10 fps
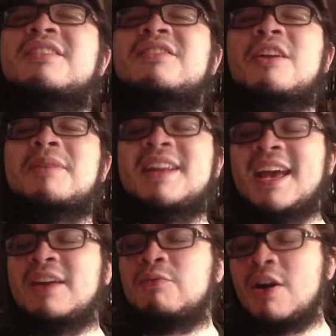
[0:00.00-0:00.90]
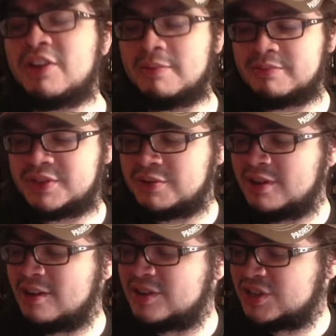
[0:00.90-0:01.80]
and gentlemen, and welcome to
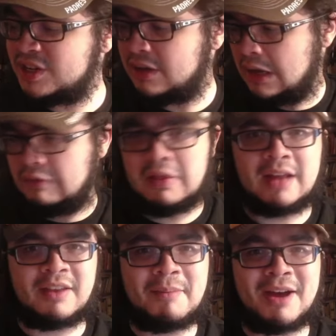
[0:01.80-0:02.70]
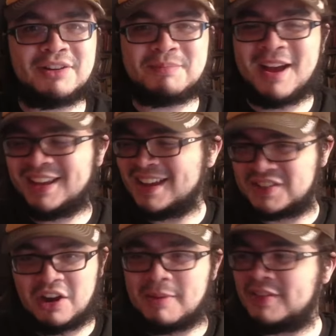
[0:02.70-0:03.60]
another edition of the Locked On Padres podcast.
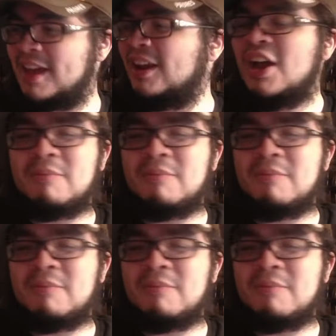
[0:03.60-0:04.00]
Sorry about that.